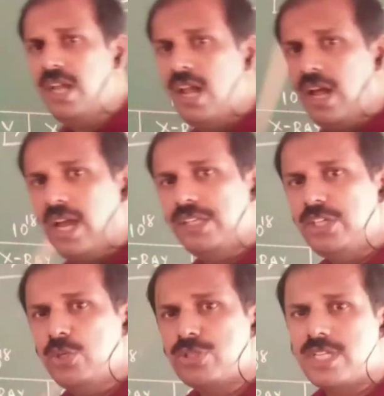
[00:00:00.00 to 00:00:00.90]
and
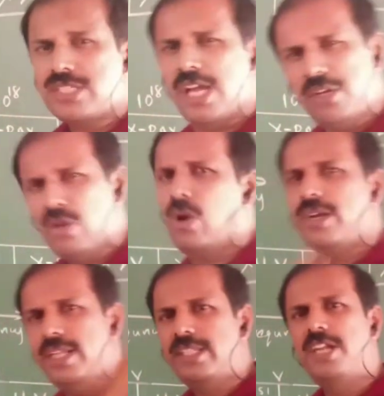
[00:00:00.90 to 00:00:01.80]
the uses and
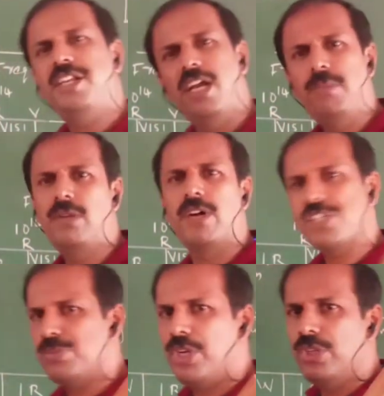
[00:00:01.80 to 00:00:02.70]
already the table
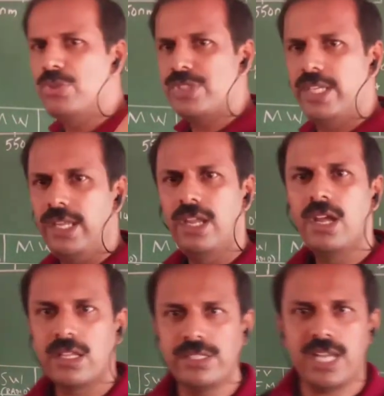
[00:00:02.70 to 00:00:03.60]
once more you
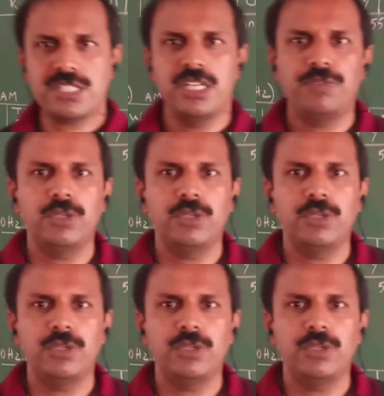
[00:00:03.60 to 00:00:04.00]
see. Just if you